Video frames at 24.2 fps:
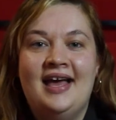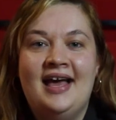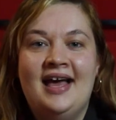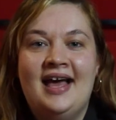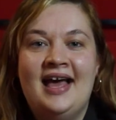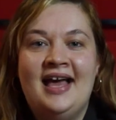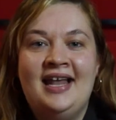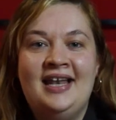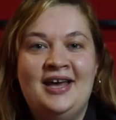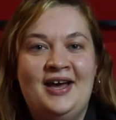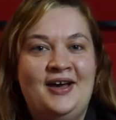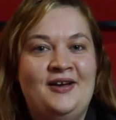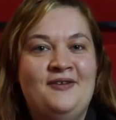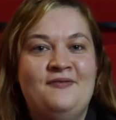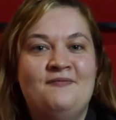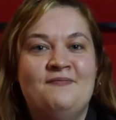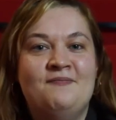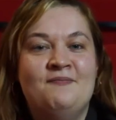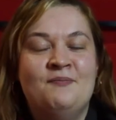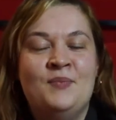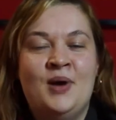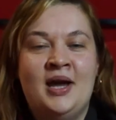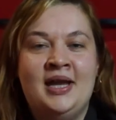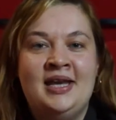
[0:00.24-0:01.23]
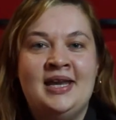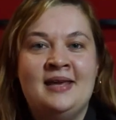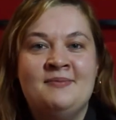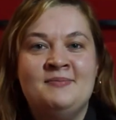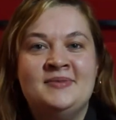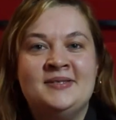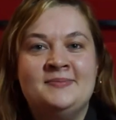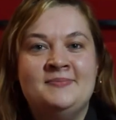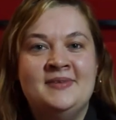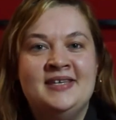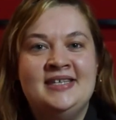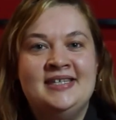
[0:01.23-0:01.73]
Hello, my
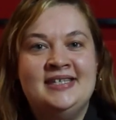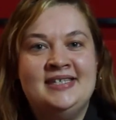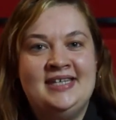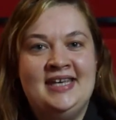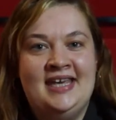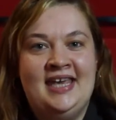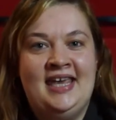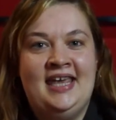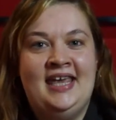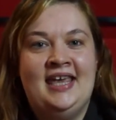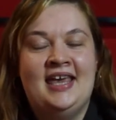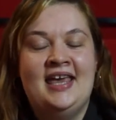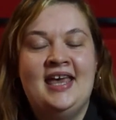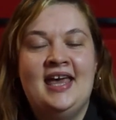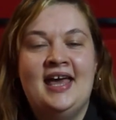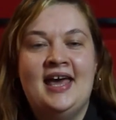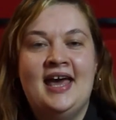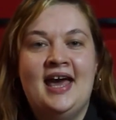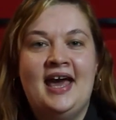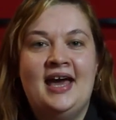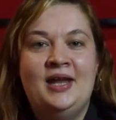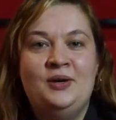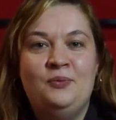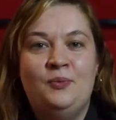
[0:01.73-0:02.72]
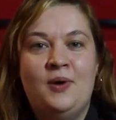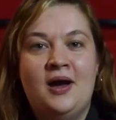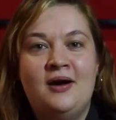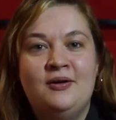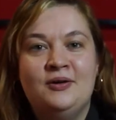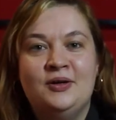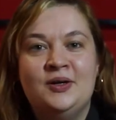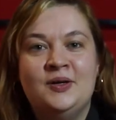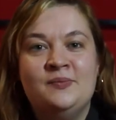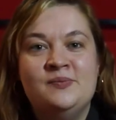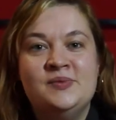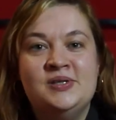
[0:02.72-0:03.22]
name's Miss T and
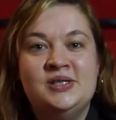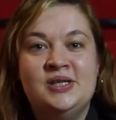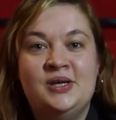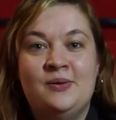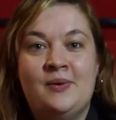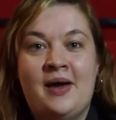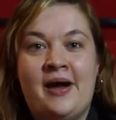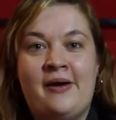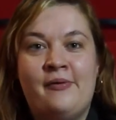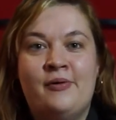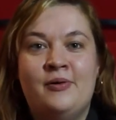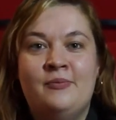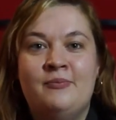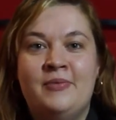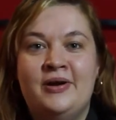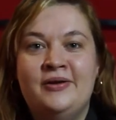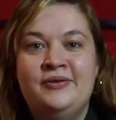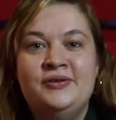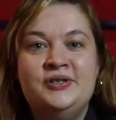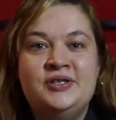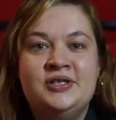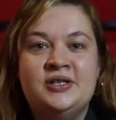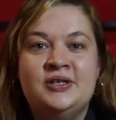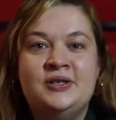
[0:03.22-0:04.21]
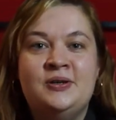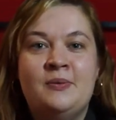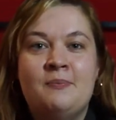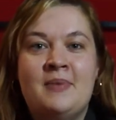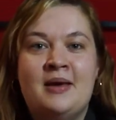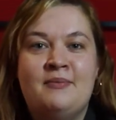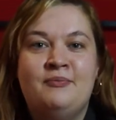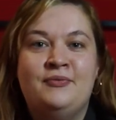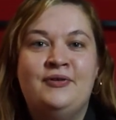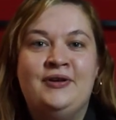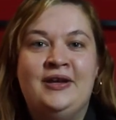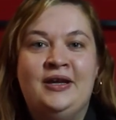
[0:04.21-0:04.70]
welcome to our Emotion
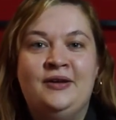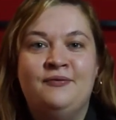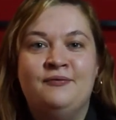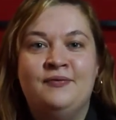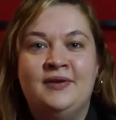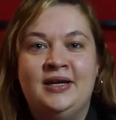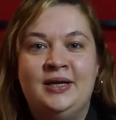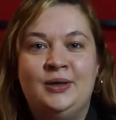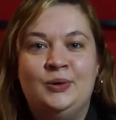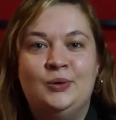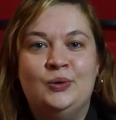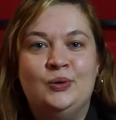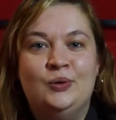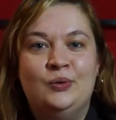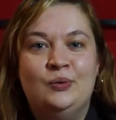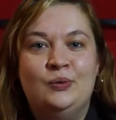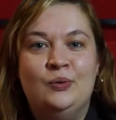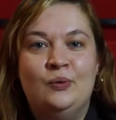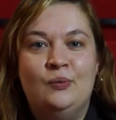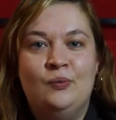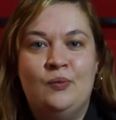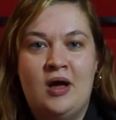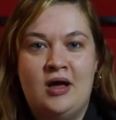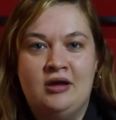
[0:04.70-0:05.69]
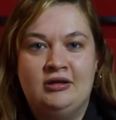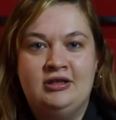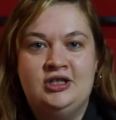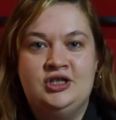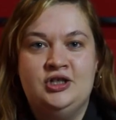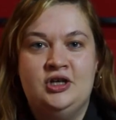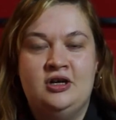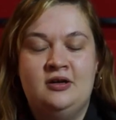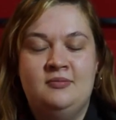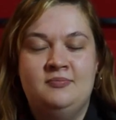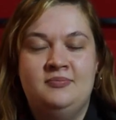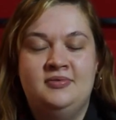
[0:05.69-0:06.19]
Memory Recall
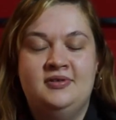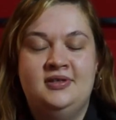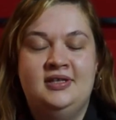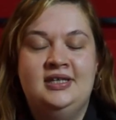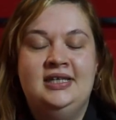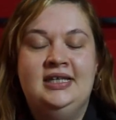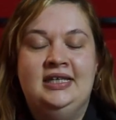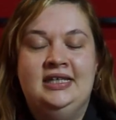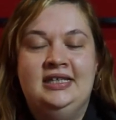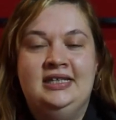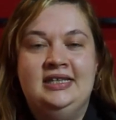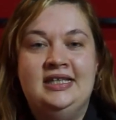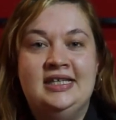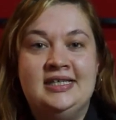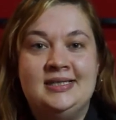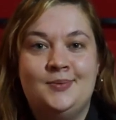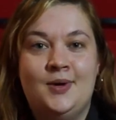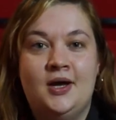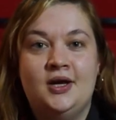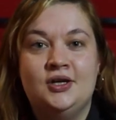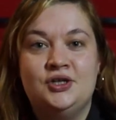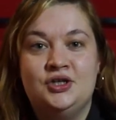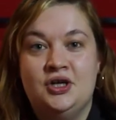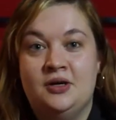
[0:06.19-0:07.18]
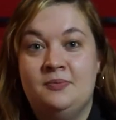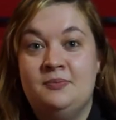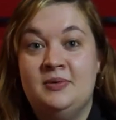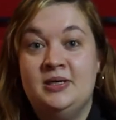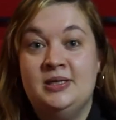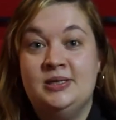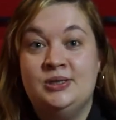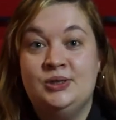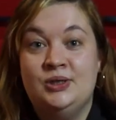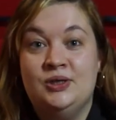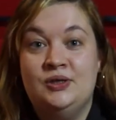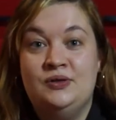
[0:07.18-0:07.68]
workshop. This workshop
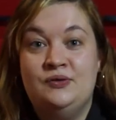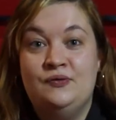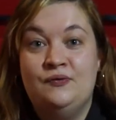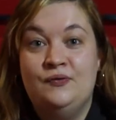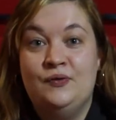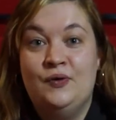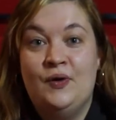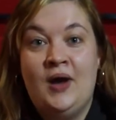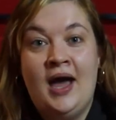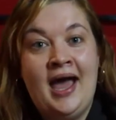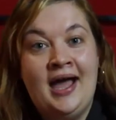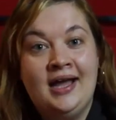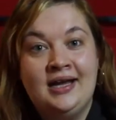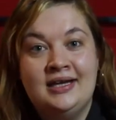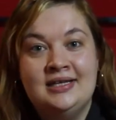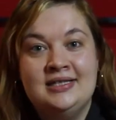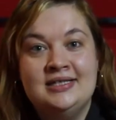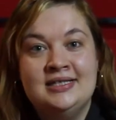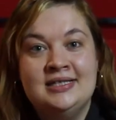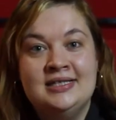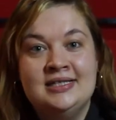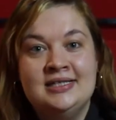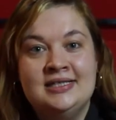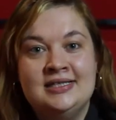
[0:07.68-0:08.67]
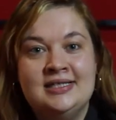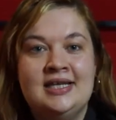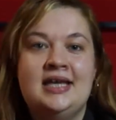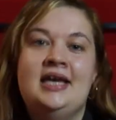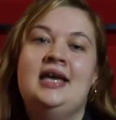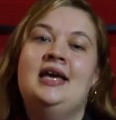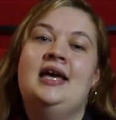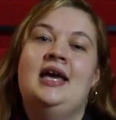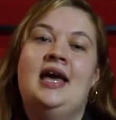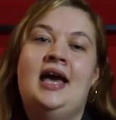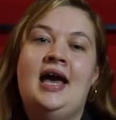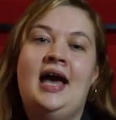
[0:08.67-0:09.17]
is good for actors
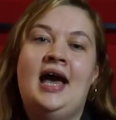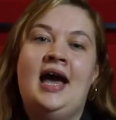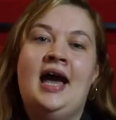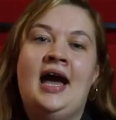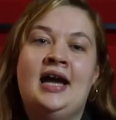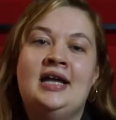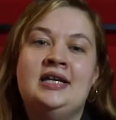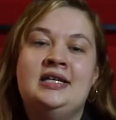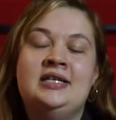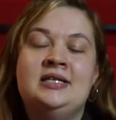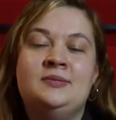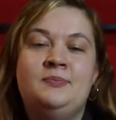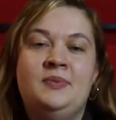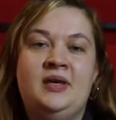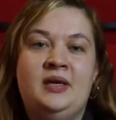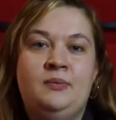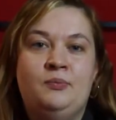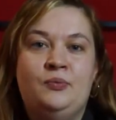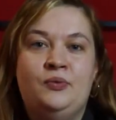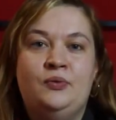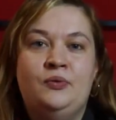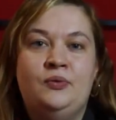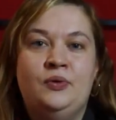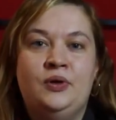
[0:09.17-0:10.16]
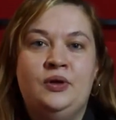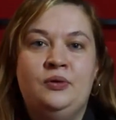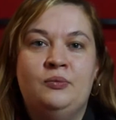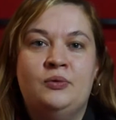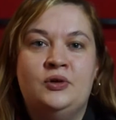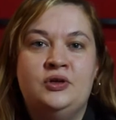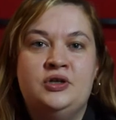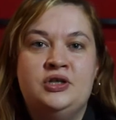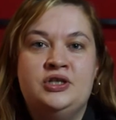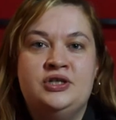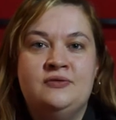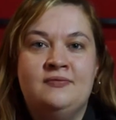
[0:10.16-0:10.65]
and people who
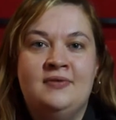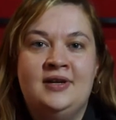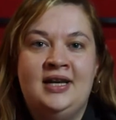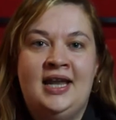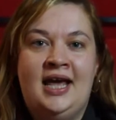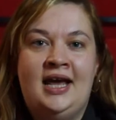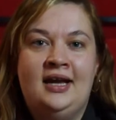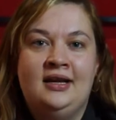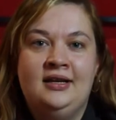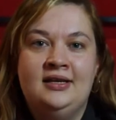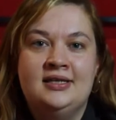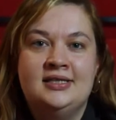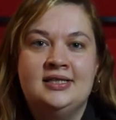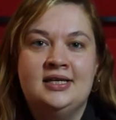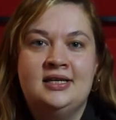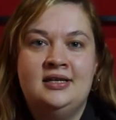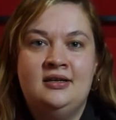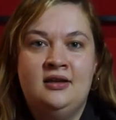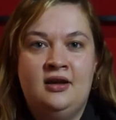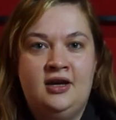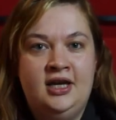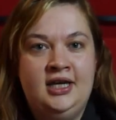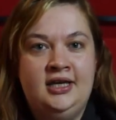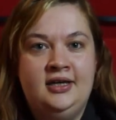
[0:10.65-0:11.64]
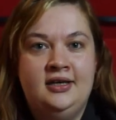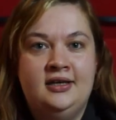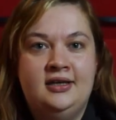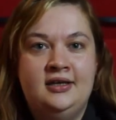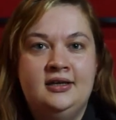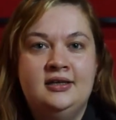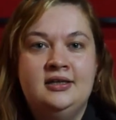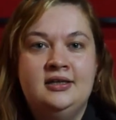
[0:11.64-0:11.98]
want to relax alike.